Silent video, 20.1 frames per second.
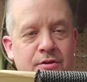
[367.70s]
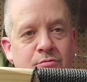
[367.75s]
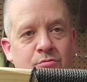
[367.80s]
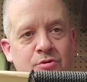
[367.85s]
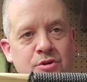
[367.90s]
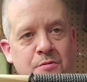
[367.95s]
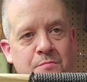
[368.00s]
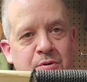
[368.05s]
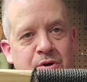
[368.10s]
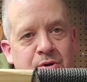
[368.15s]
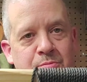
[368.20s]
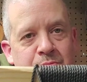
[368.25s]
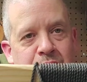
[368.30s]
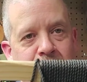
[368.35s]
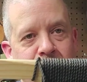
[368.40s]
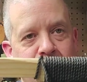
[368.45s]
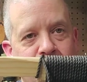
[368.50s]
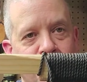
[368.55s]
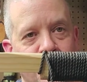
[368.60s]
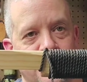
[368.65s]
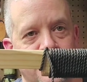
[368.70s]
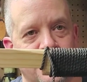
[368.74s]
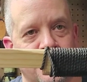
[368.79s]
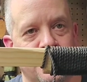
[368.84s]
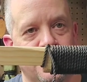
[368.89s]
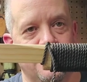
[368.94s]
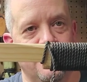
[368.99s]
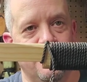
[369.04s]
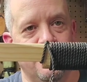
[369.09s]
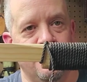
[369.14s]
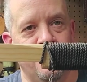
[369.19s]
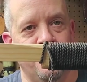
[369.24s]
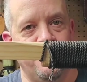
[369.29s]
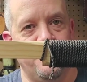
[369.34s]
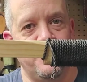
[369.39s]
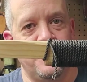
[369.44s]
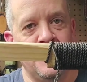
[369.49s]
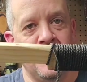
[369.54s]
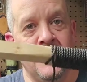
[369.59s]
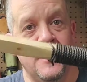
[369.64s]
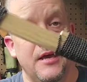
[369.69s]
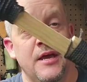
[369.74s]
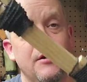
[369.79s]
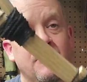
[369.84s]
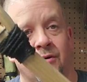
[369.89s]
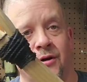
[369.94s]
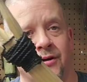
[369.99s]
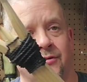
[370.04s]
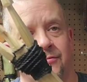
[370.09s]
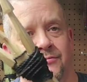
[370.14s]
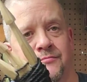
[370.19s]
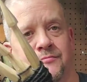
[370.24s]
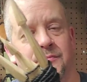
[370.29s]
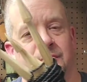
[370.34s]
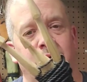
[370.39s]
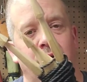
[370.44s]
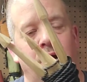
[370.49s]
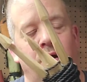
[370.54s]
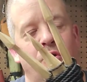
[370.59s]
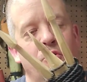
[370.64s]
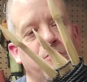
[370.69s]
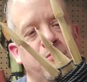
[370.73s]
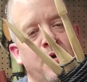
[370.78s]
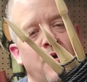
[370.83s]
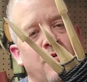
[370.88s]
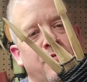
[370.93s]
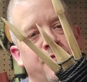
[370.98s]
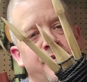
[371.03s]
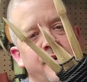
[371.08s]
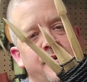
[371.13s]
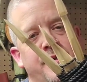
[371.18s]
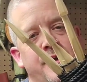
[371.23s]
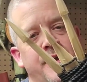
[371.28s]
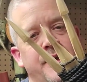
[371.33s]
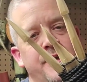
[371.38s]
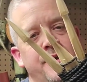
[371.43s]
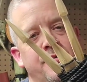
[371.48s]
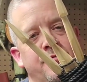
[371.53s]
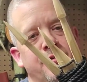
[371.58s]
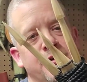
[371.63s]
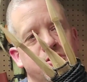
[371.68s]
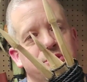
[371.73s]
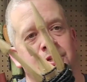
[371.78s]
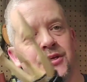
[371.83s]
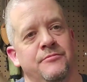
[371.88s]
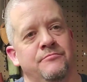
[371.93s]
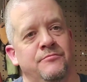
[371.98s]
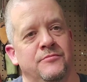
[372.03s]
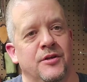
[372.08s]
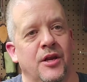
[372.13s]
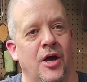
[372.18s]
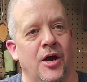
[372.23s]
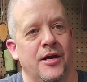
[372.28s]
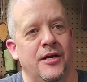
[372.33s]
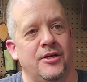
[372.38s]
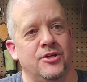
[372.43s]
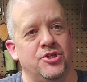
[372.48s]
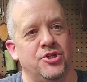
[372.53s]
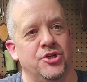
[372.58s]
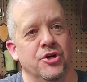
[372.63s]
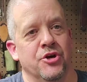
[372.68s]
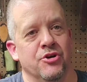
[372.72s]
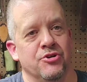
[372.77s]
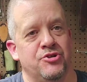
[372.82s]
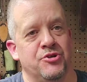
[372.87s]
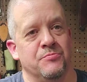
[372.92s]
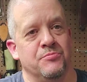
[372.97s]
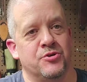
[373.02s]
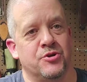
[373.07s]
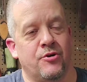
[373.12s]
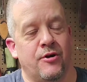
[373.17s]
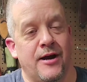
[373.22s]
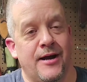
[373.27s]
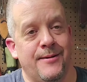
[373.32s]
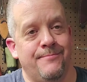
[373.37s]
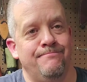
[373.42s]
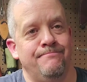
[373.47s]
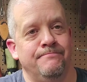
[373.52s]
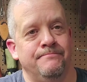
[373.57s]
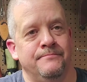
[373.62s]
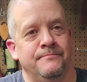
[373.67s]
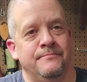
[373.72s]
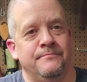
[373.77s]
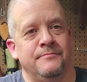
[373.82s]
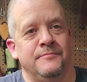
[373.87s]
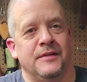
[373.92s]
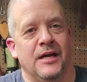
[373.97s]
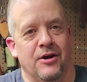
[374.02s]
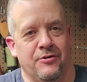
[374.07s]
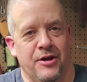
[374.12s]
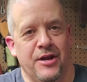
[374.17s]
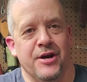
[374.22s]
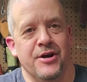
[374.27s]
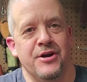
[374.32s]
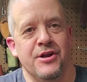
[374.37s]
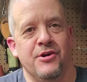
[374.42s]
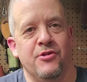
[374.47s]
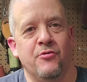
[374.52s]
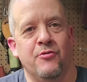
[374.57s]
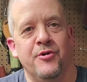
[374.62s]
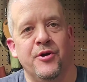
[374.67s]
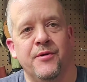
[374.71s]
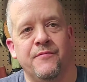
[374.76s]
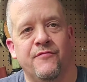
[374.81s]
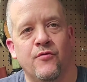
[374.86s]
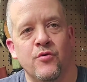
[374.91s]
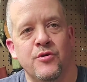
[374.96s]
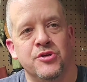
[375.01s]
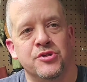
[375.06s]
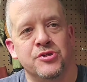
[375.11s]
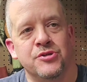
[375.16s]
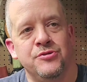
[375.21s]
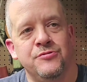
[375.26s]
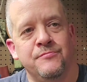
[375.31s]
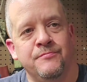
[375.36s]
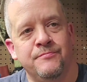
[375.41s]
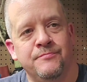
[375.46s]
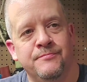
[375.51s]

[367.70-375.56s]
when you put them together. Well, I hope y'all found that interesting. Like, share, subscribe. I'll get another one up for you soon.